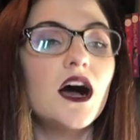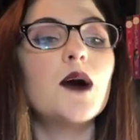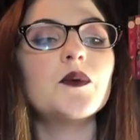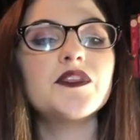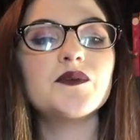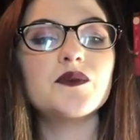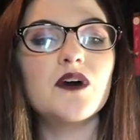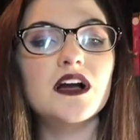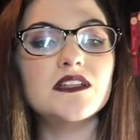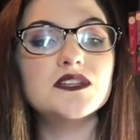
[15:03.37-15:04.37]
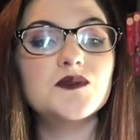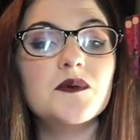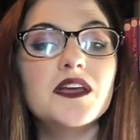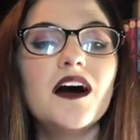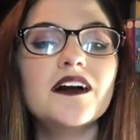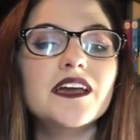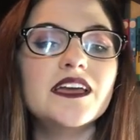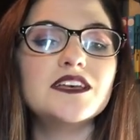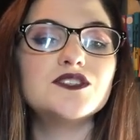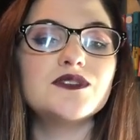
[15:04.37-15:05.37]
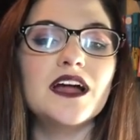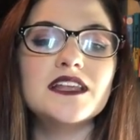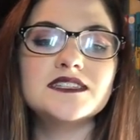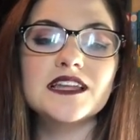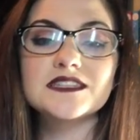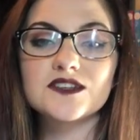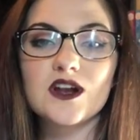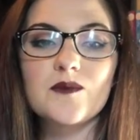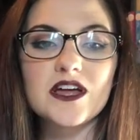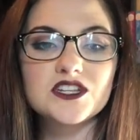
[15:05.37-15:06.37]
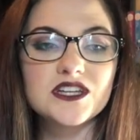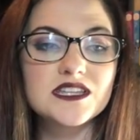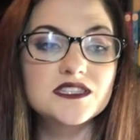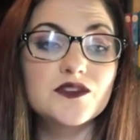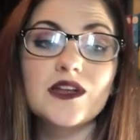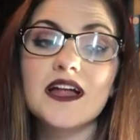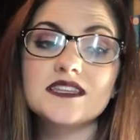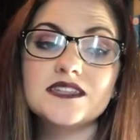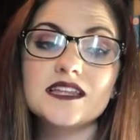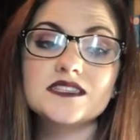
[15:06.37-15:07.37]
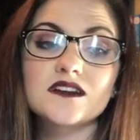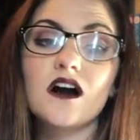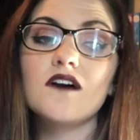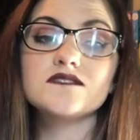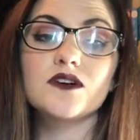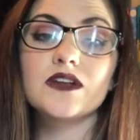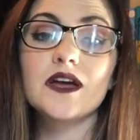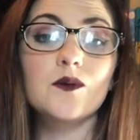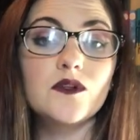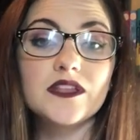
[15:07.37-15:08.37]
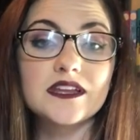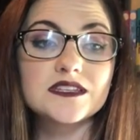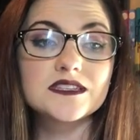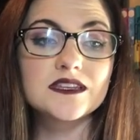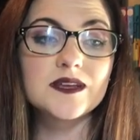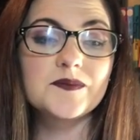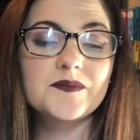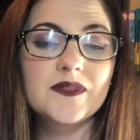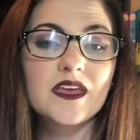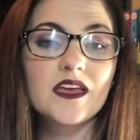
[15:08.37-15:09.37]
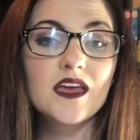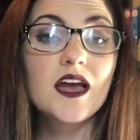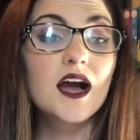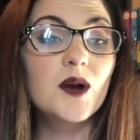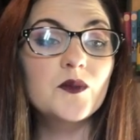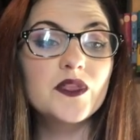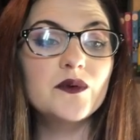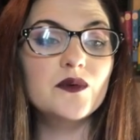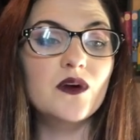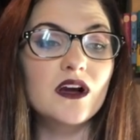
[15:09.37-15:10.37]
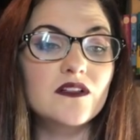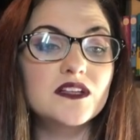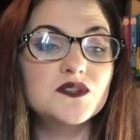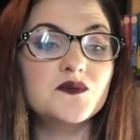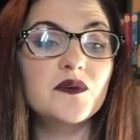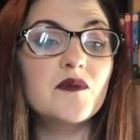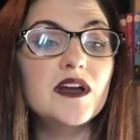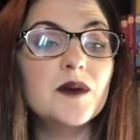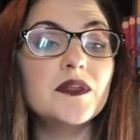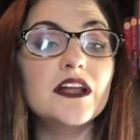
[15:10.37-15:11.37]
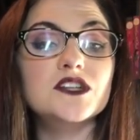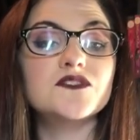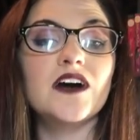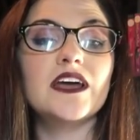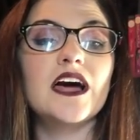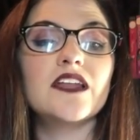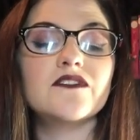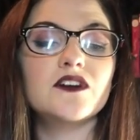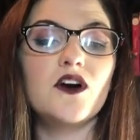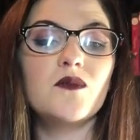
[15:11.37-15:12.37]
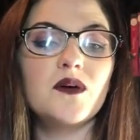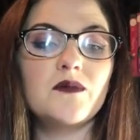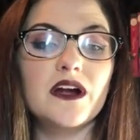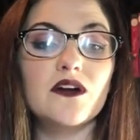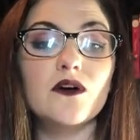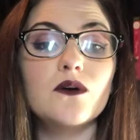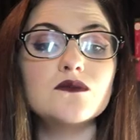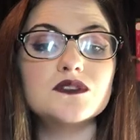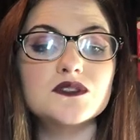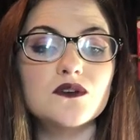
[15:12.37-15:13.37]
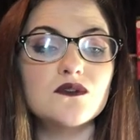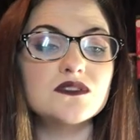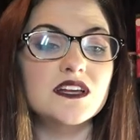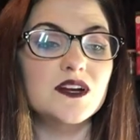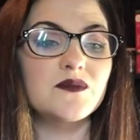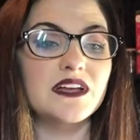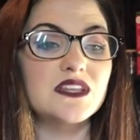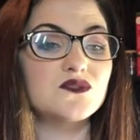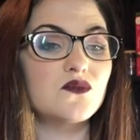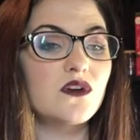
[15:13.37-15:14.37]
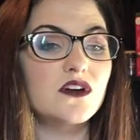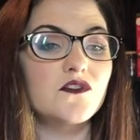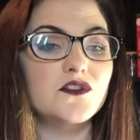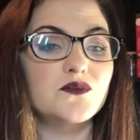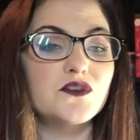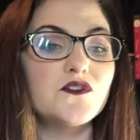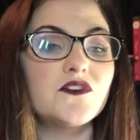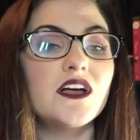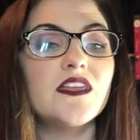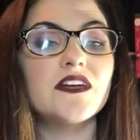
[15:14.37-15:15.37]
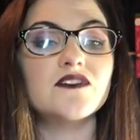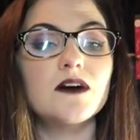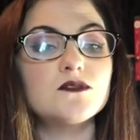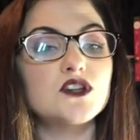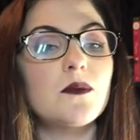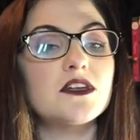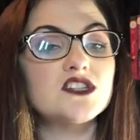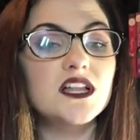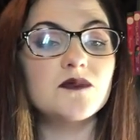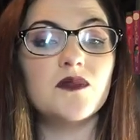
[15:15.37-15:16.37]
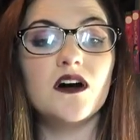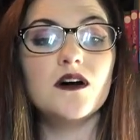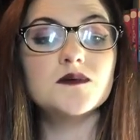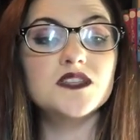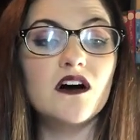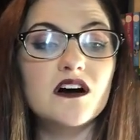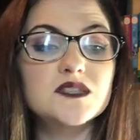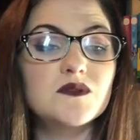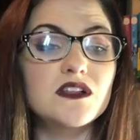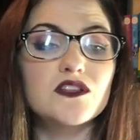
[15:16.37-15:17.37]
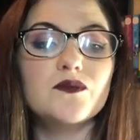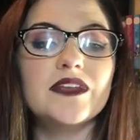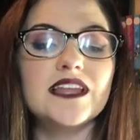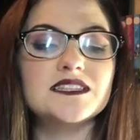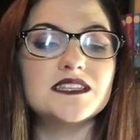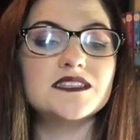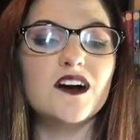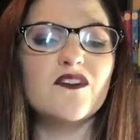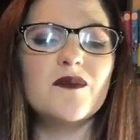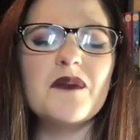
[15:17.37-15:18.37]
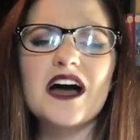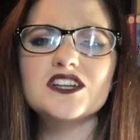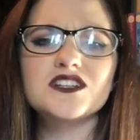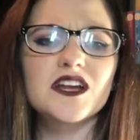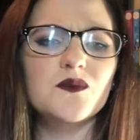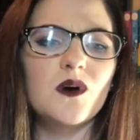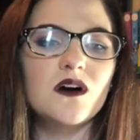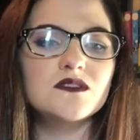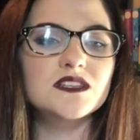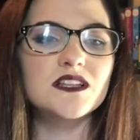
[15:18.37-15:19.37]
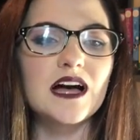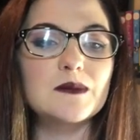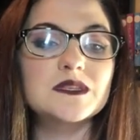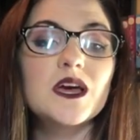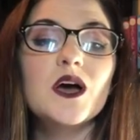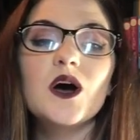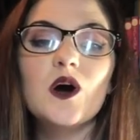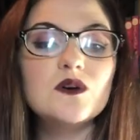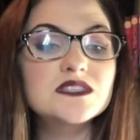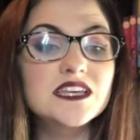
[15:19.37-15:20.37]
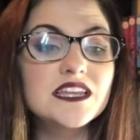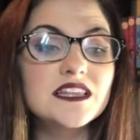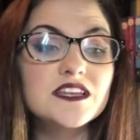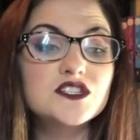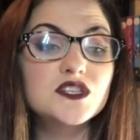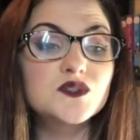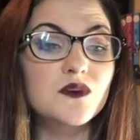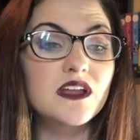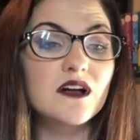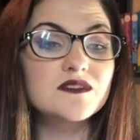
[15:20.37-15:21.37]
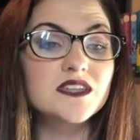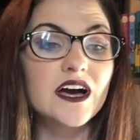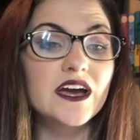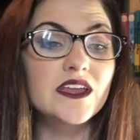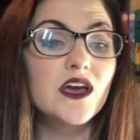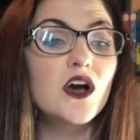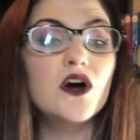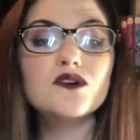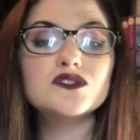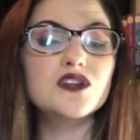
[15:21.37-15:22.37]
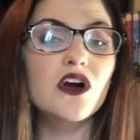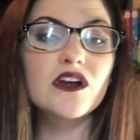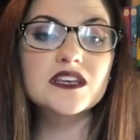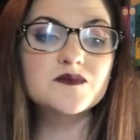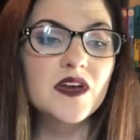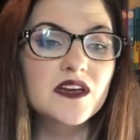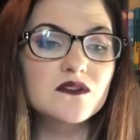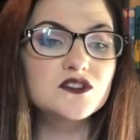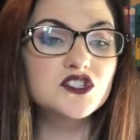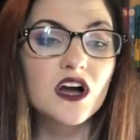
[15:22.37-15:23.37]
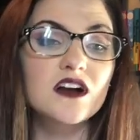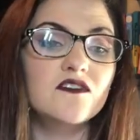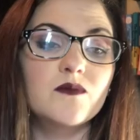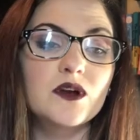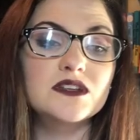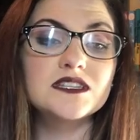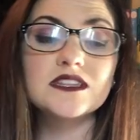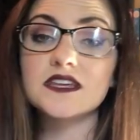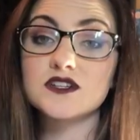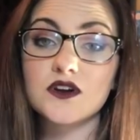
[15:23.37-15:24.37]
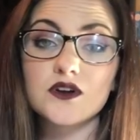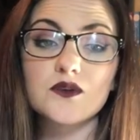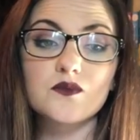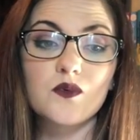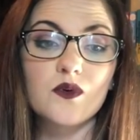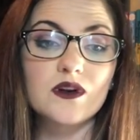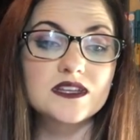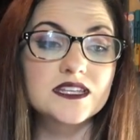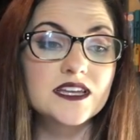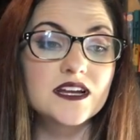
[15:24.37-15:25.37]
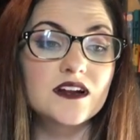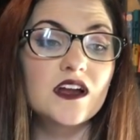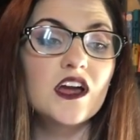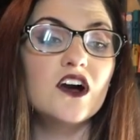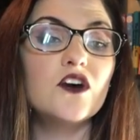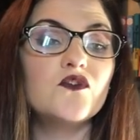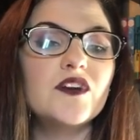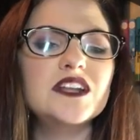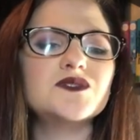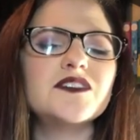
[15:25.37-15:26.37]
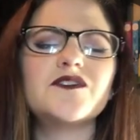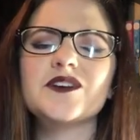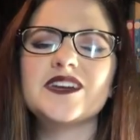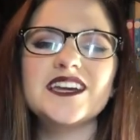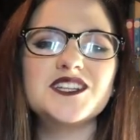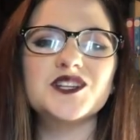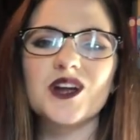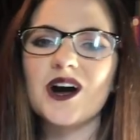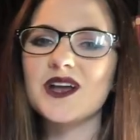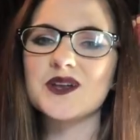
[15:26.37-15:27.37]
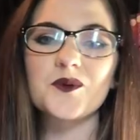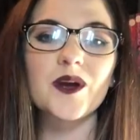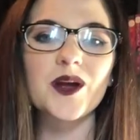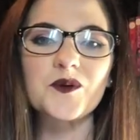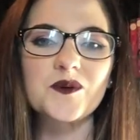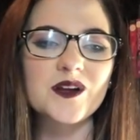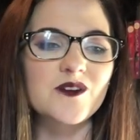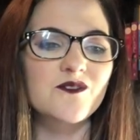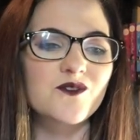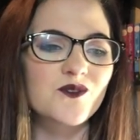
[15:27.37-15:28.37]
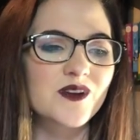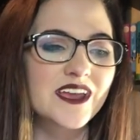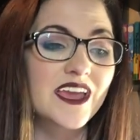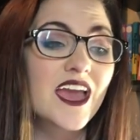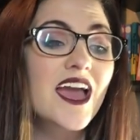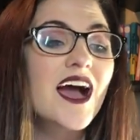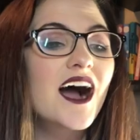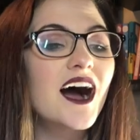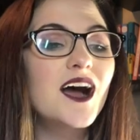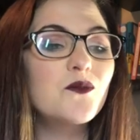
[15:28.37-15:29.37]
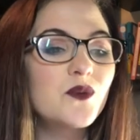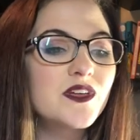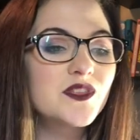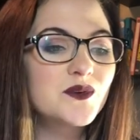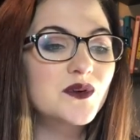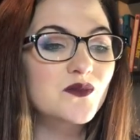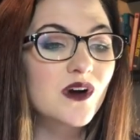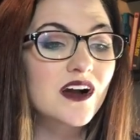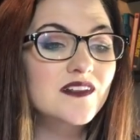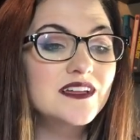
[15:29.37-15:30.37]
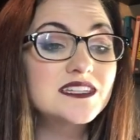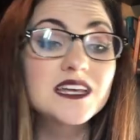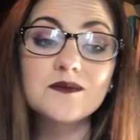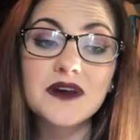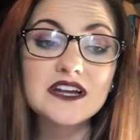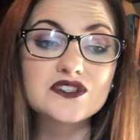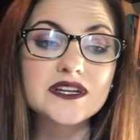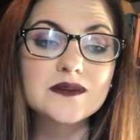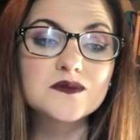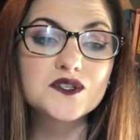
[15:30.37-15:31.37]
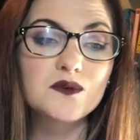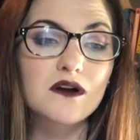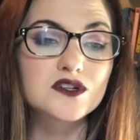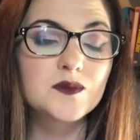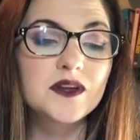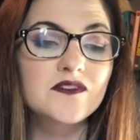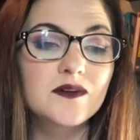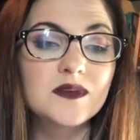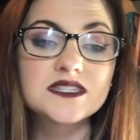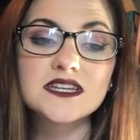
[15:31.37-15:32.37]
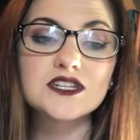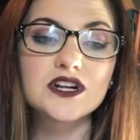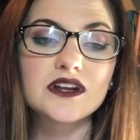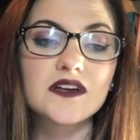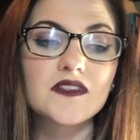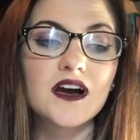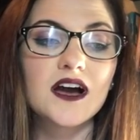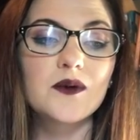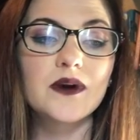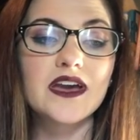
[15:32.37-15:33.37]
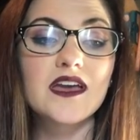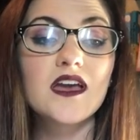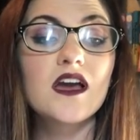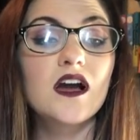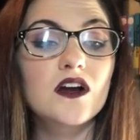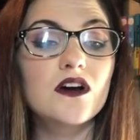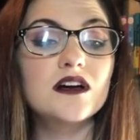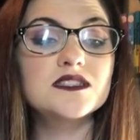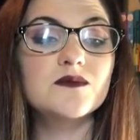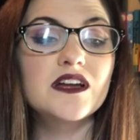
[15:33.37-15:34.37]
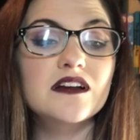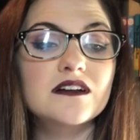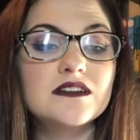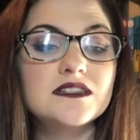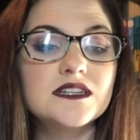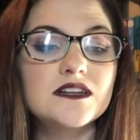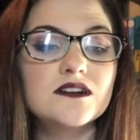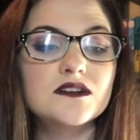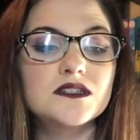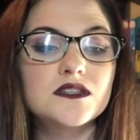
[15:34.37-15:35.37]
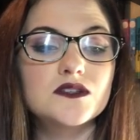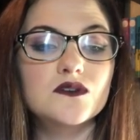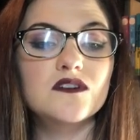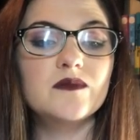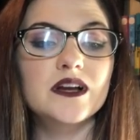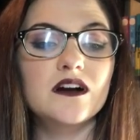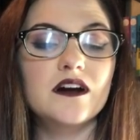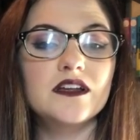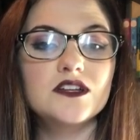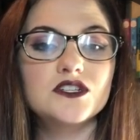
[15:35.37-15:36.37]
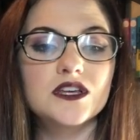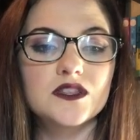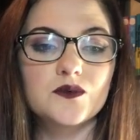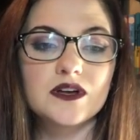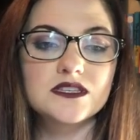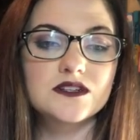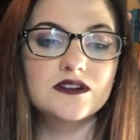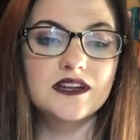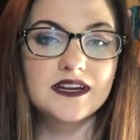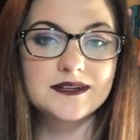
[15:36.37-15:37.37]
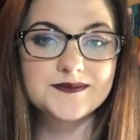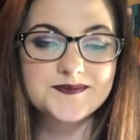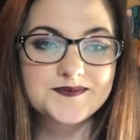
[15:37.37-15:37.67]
I'm with you in Rockland, where we hug and kiss the United States under our bed sheets, the United States that coughs all night and won't let us sleep. I'm with you in Rockland, where we wake up electrified out of the coma by our own souls' airplanes roaring over the roof. They've come to drop angelic bombs. The hospital illuminates itself. Imaginary walls collapse. Oh, skinny legions run outside. Oh, starry spangled shock of mercy, the eternal roar is here. Oh, victory, forget your underwear, we are free. I am with you in Rockland. In my dreams, you walk dripping from a sea journey on the highway, across America in tears to the door of my cottage in the western night.